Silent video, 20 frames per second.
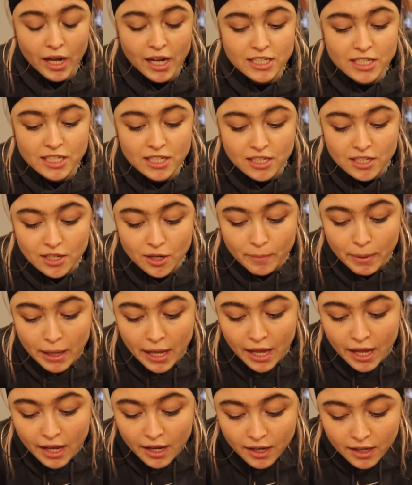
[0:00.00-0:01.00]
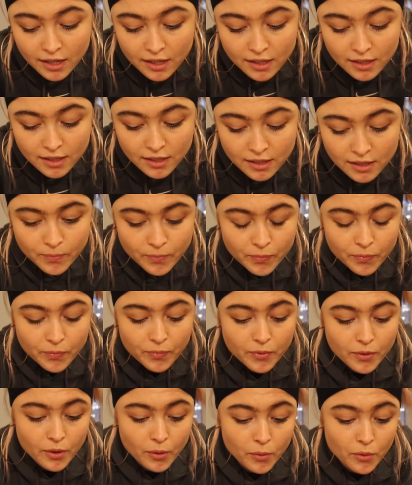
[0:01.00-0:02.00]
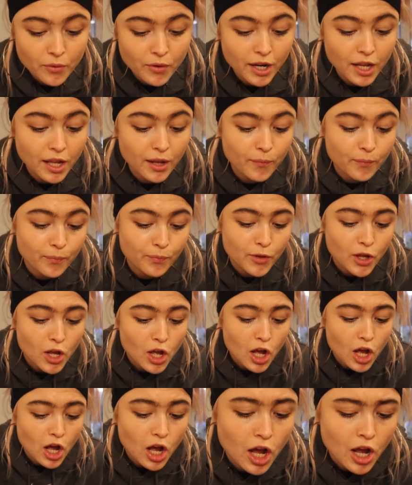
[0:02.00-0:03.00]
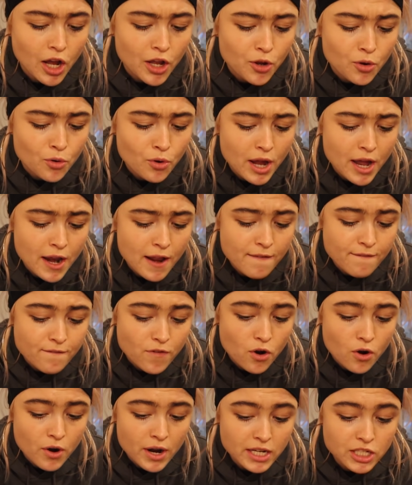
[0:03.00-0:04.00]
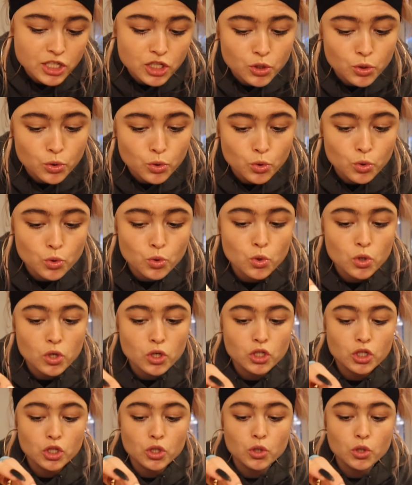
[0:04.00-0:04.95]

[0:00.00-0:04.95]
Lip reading: Actually does look pang. Are we ready? Are you ready for it, dude?